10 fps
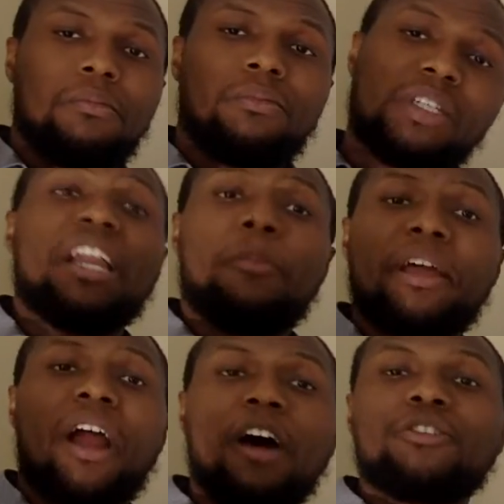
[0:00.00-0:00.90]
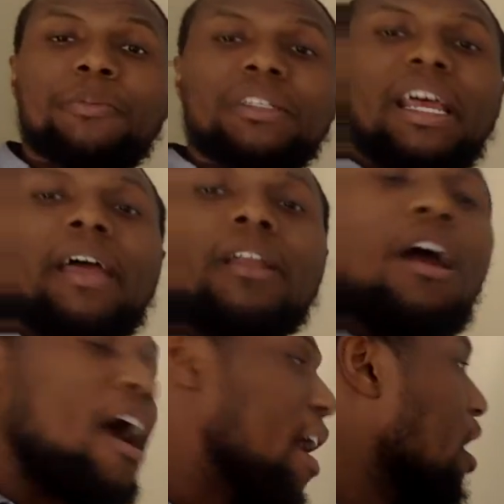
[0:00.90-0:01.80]
It's going to be at 100%,
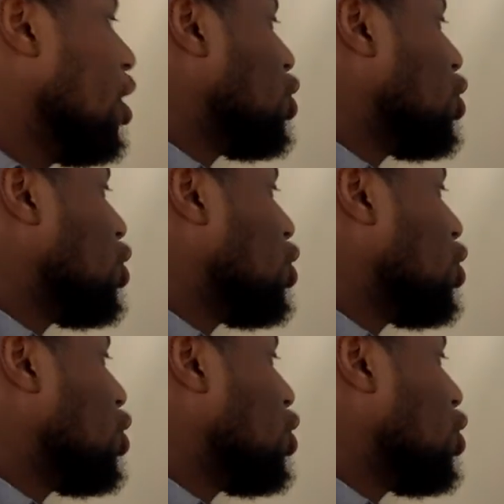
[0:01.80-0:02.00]
all right?